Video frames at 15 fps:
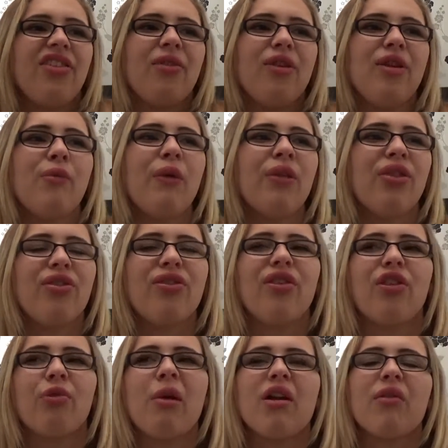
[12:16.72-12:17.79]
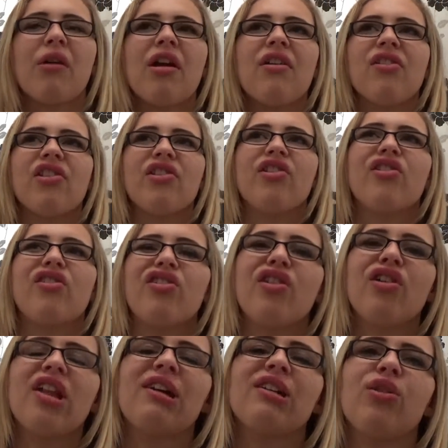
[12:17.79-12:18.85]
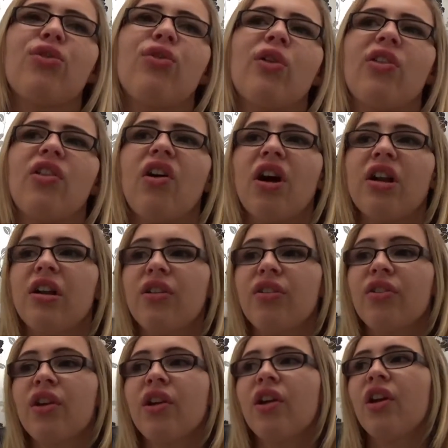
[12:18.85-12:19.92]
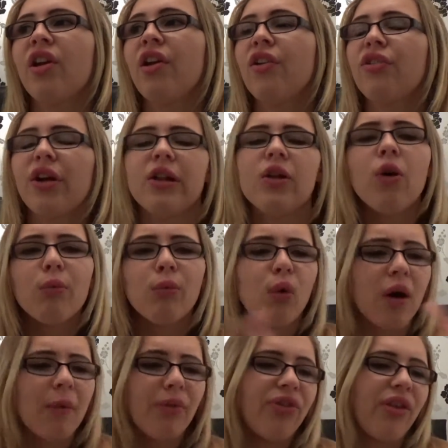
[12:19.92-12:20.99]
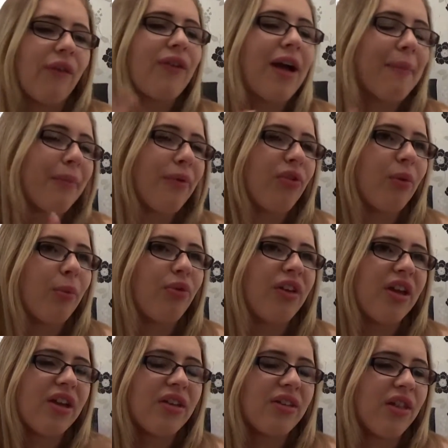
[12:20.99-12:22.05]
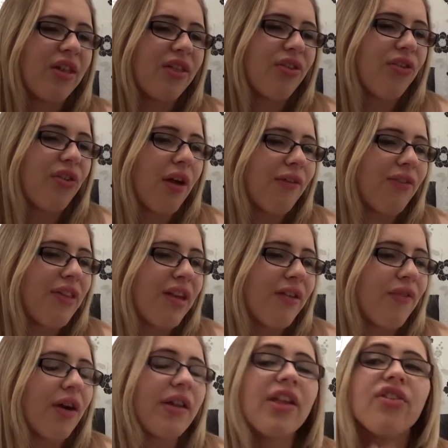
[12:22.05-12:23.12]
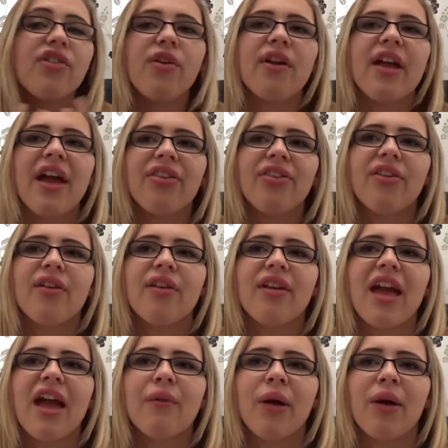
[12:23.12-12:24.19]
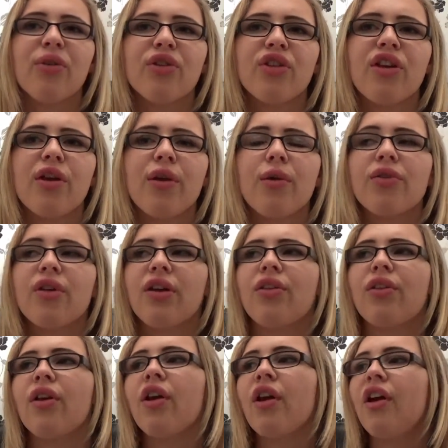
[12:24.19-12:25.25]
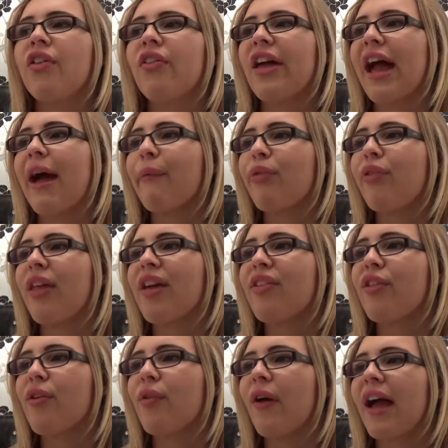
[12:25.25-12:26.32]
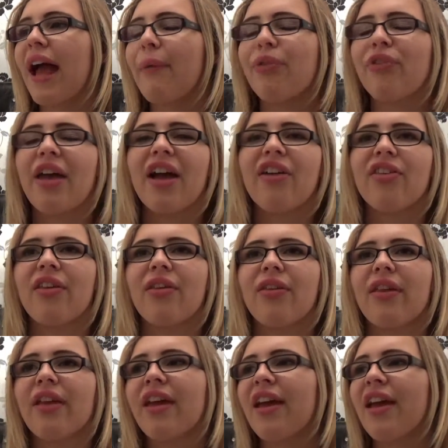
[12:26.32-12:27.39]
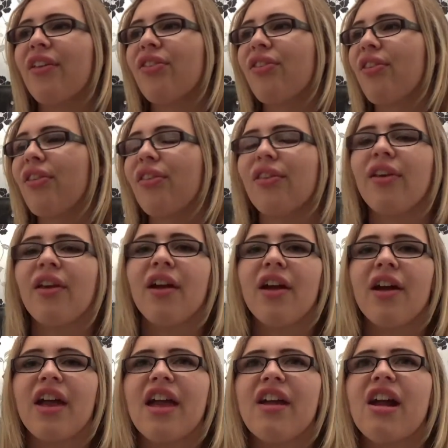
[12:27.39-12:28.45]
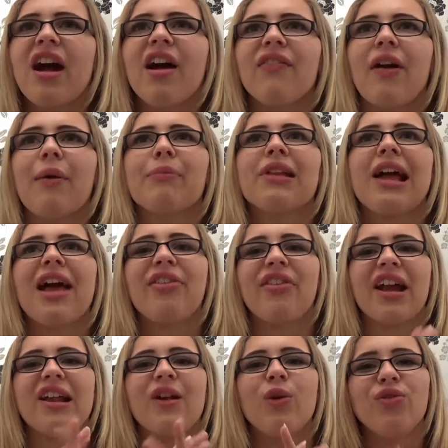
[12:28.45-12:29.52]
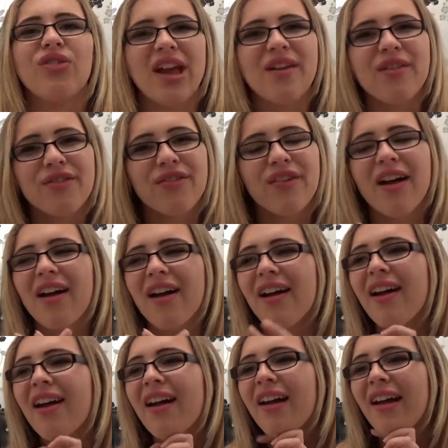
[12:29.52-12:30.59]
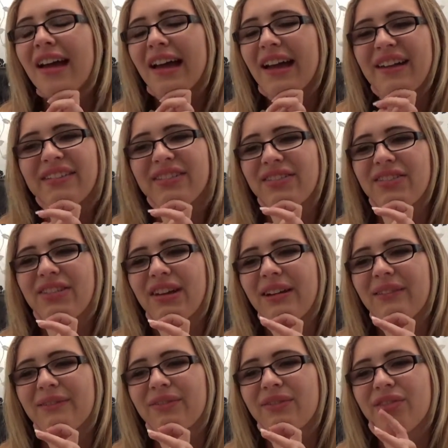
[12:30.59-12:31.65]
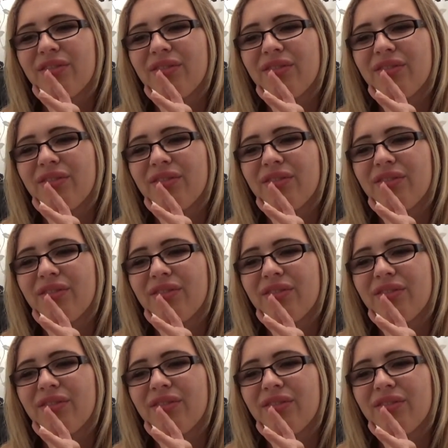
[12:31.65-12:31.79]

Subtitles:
you wouldn't, it's a bit crazy to do that when you're stuck on the island. So a lot more other stuff happens, obviously, and stuff, and they finally do get rescued, and they do like have sex and kiss, and he kind of like plans like a little date for her, and